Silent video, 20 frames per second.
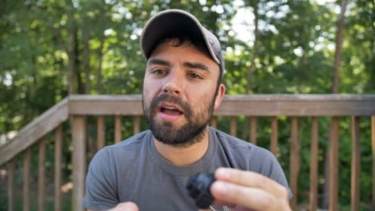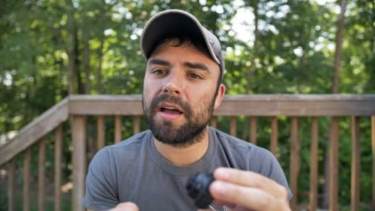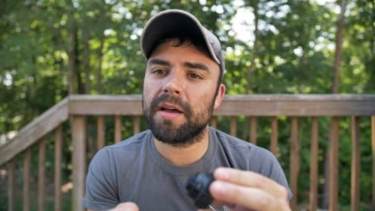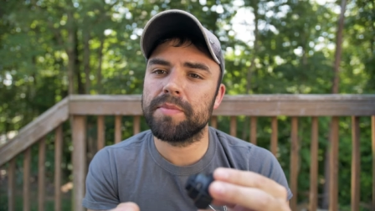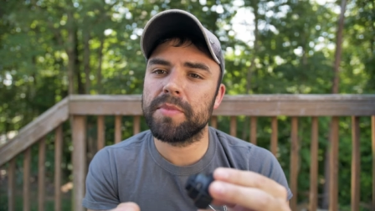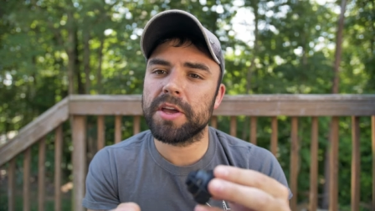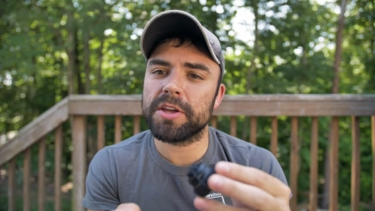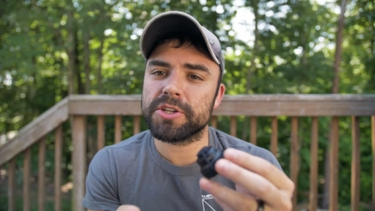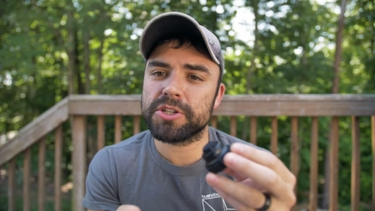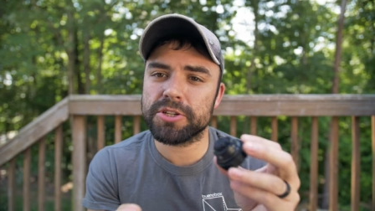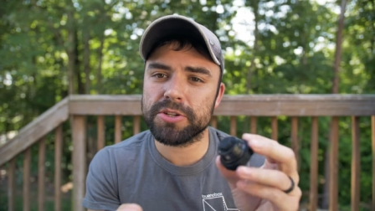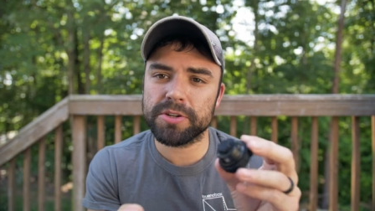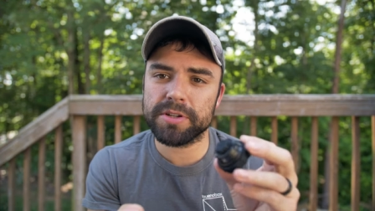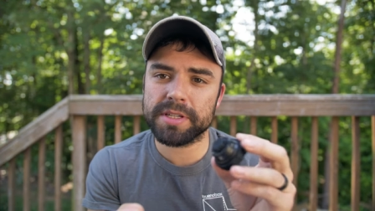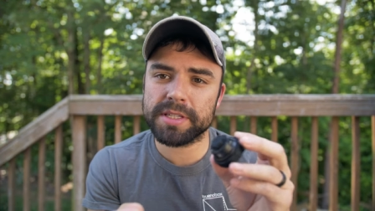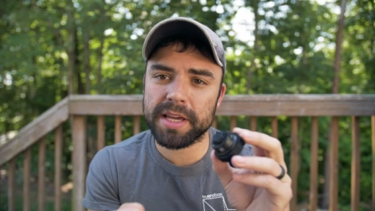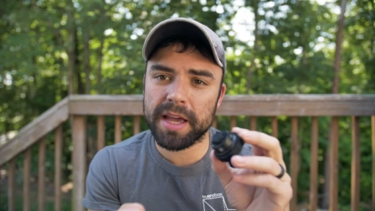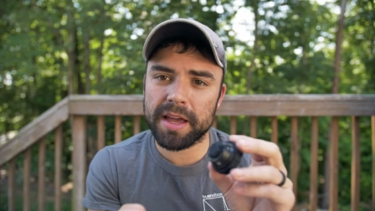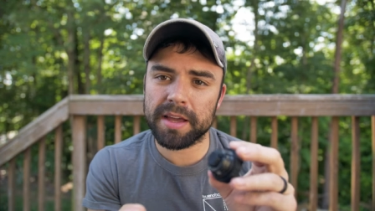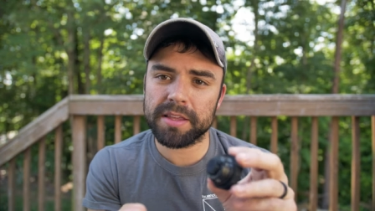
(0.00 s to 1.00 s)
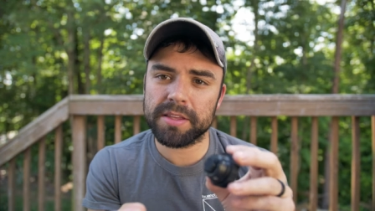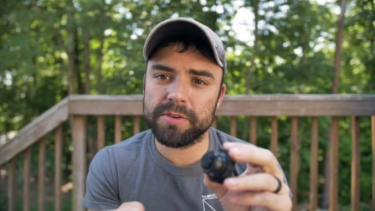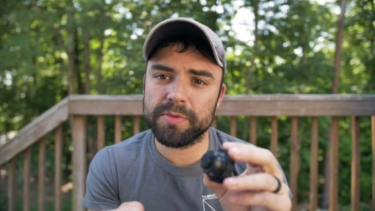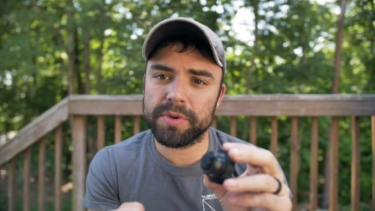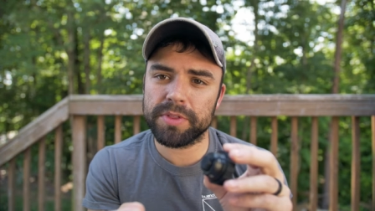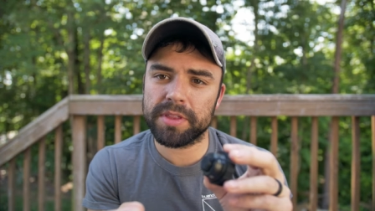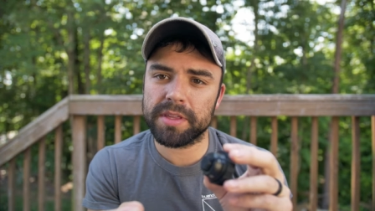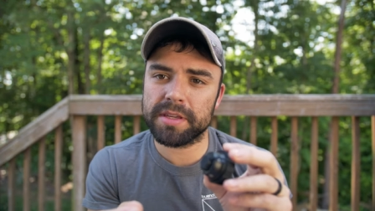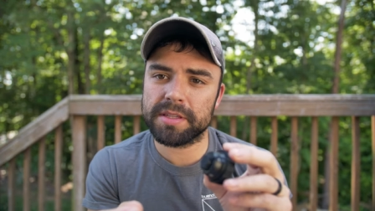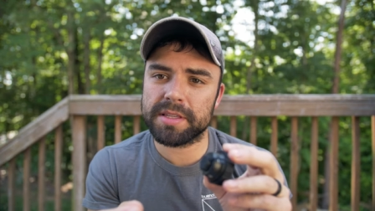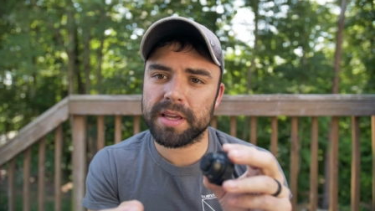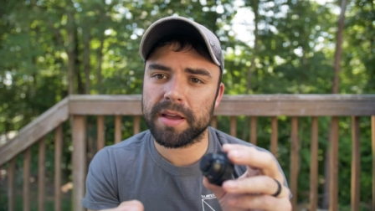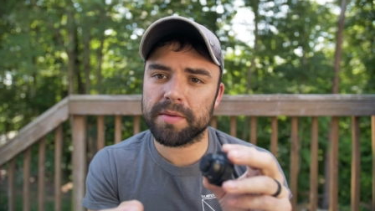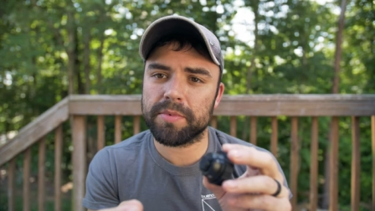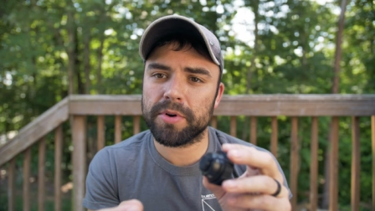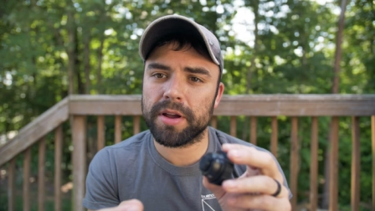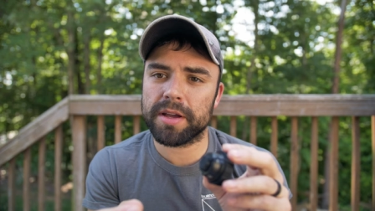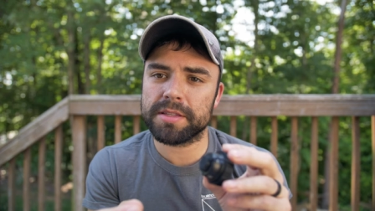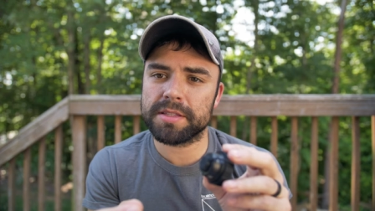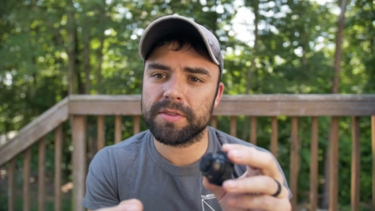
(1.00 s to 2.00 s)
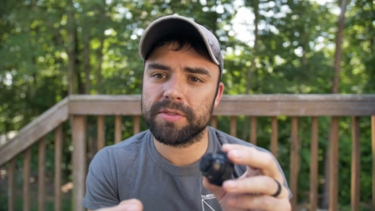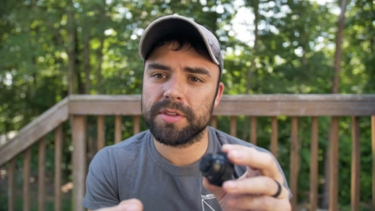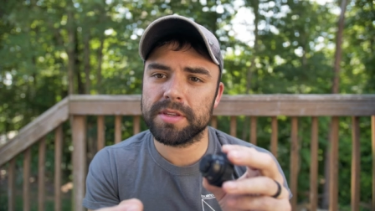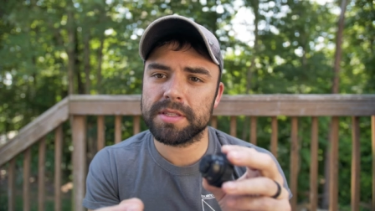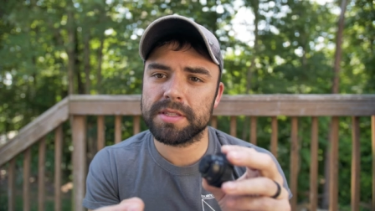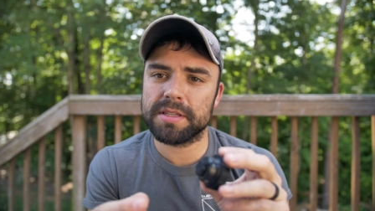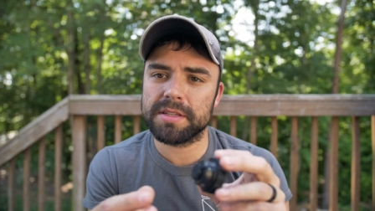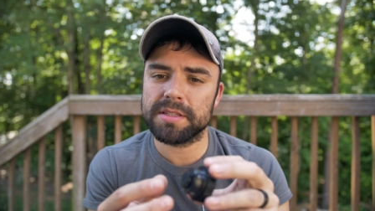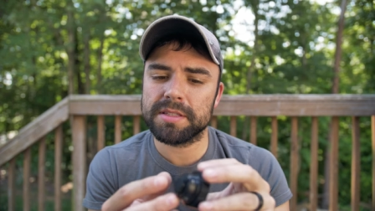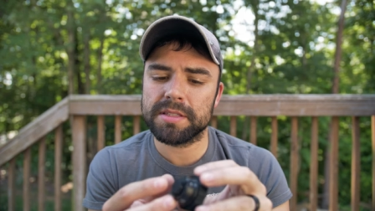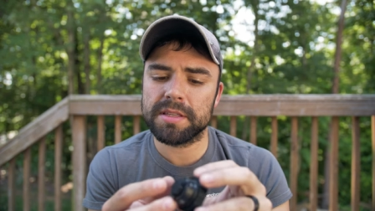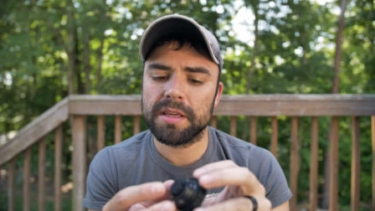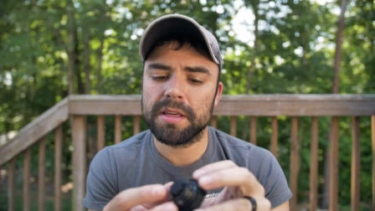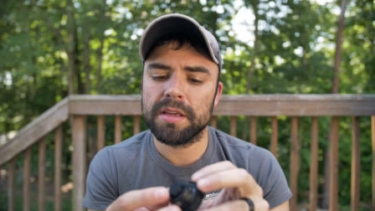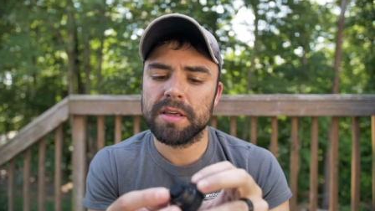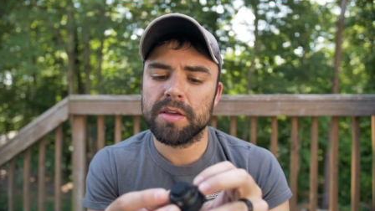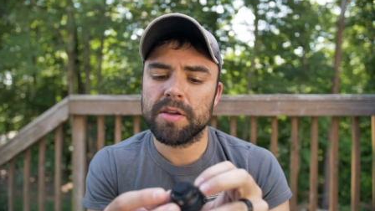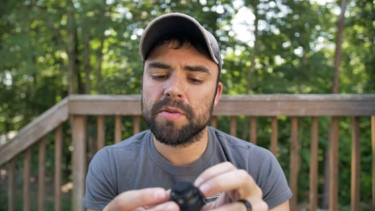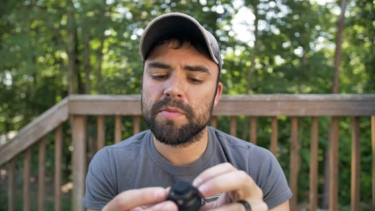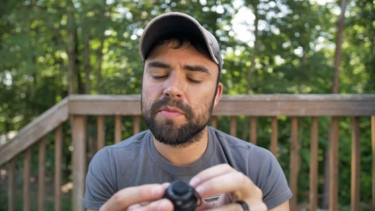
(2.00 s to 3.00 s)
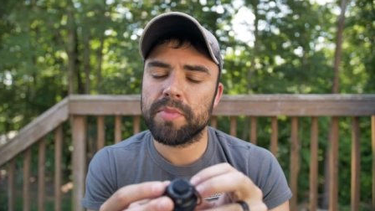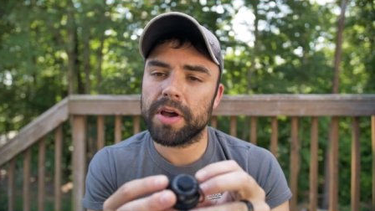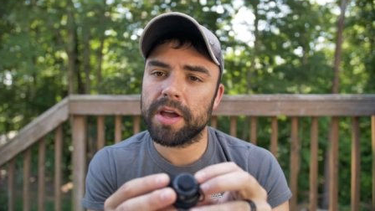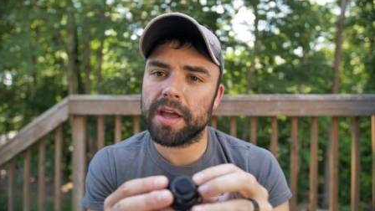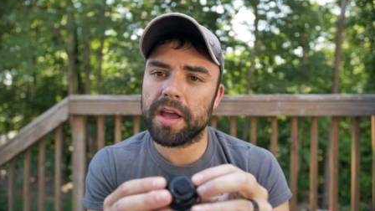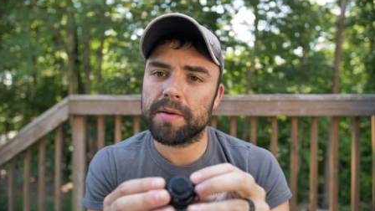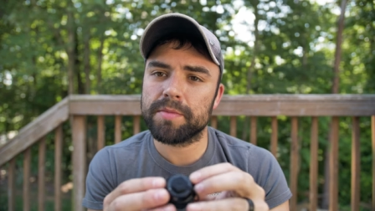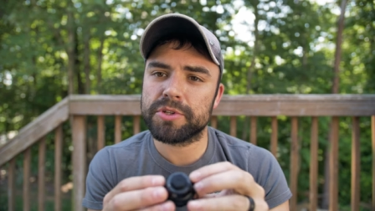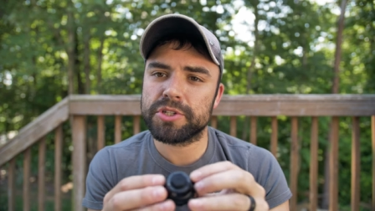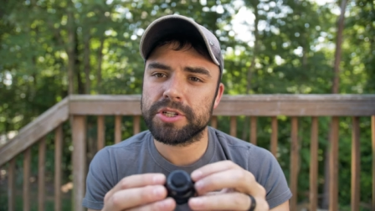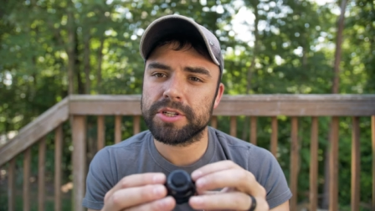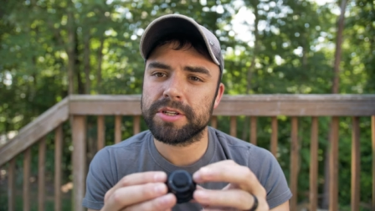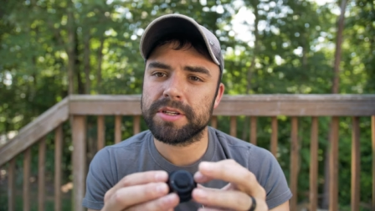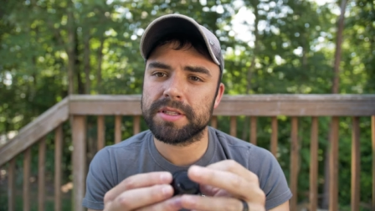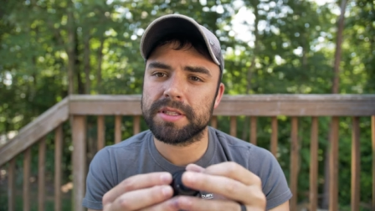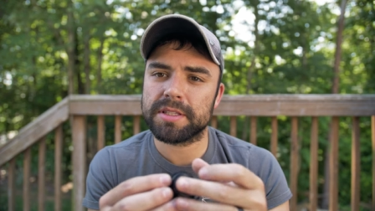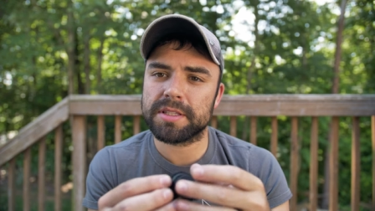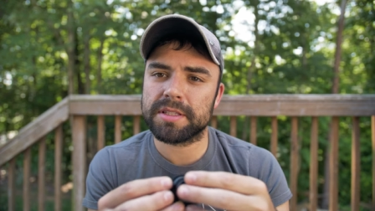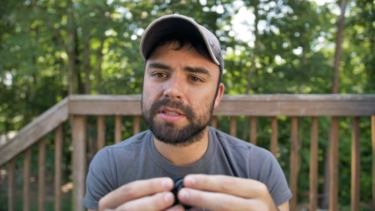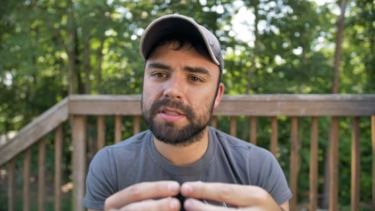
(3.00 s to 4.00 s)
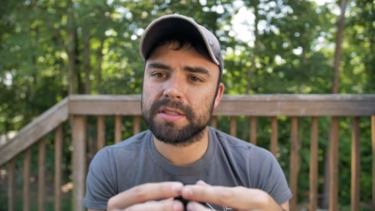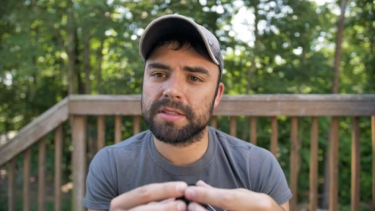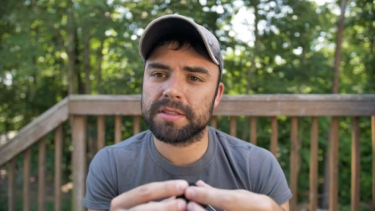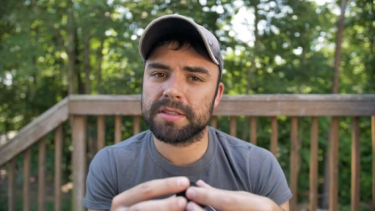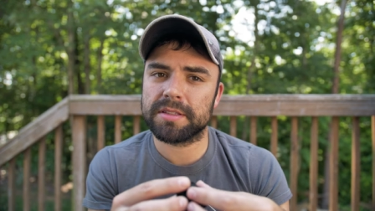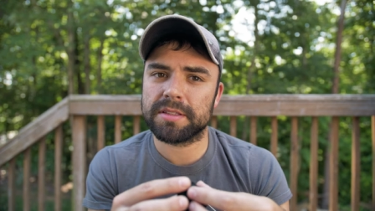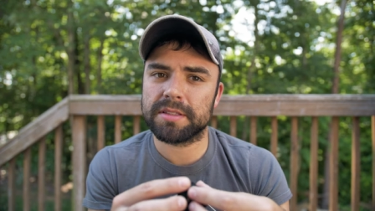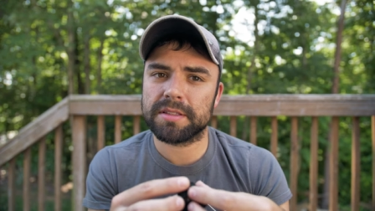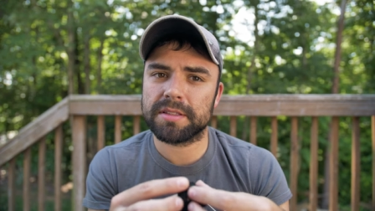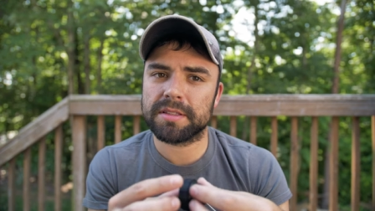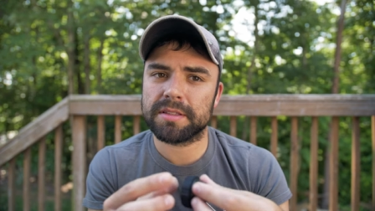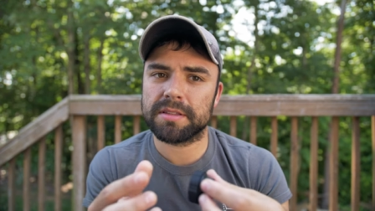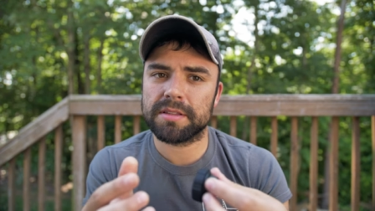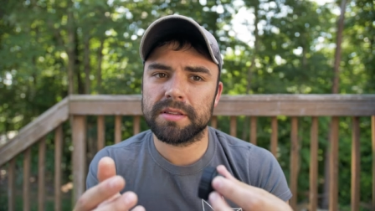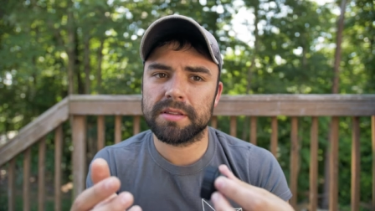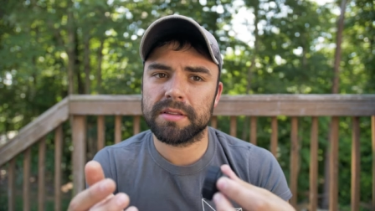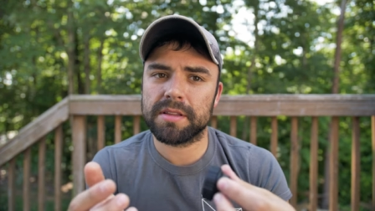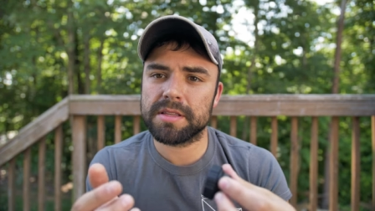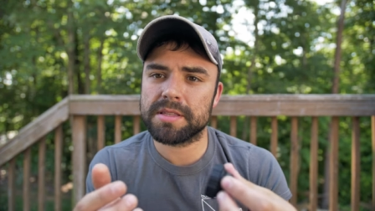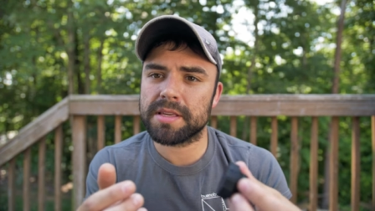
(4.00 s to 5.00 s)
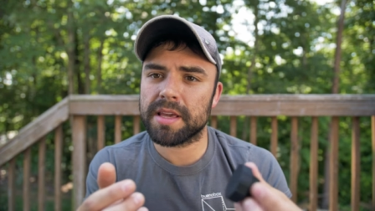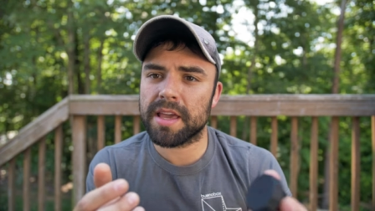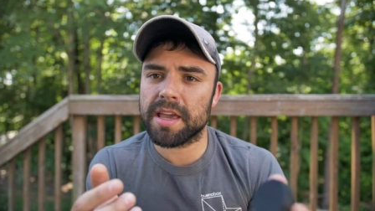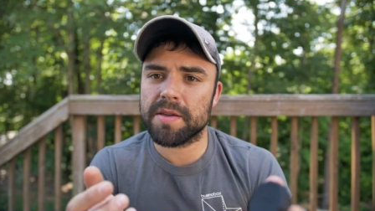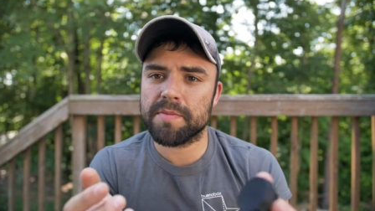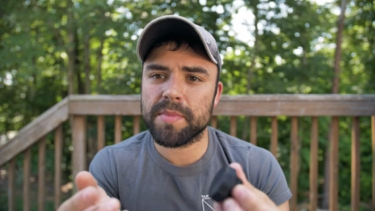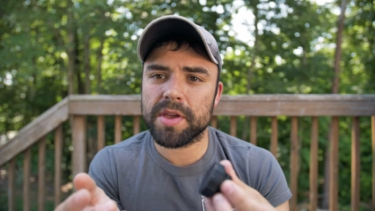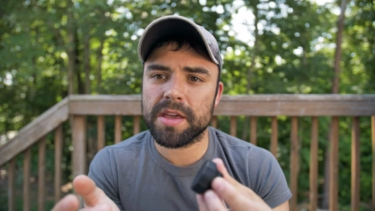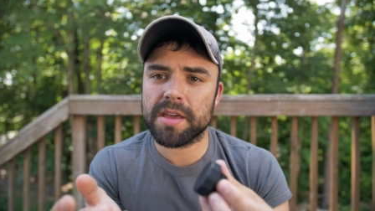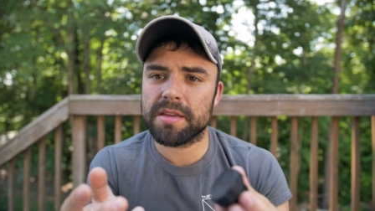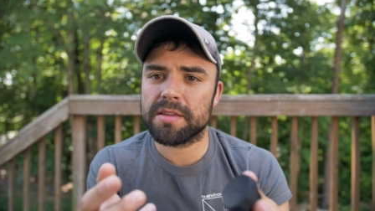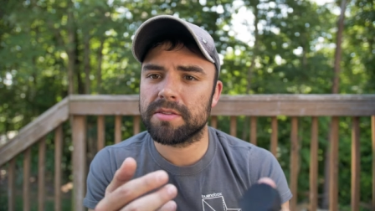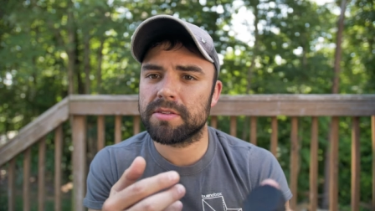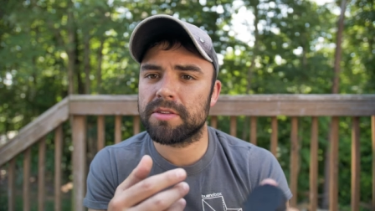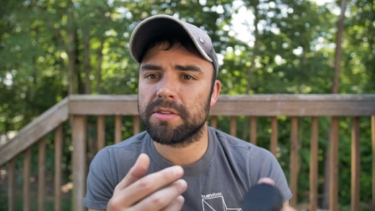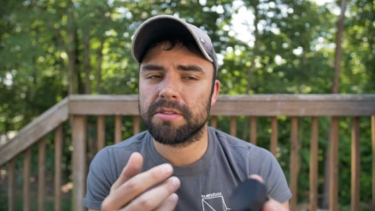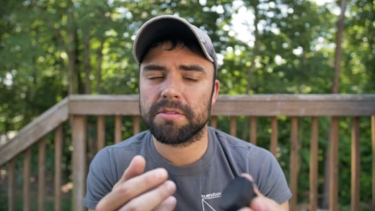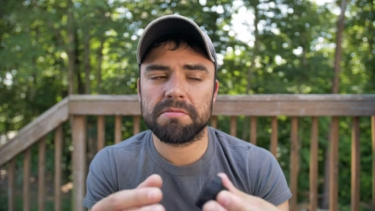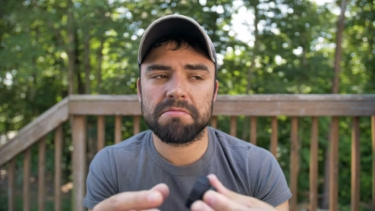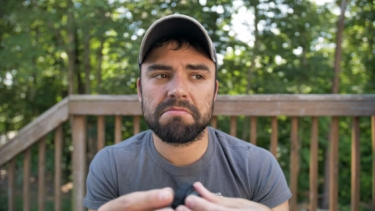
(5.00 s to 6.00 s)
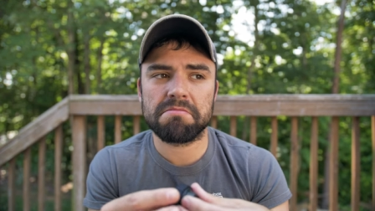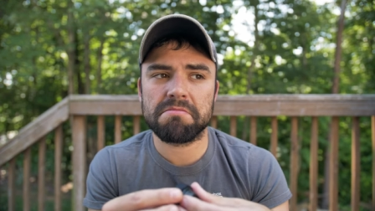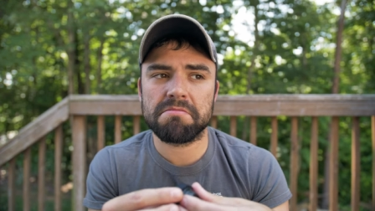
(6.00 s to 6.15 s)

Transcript: I'm not sure exactly what the exact price of this is, but I'm sure it's the same as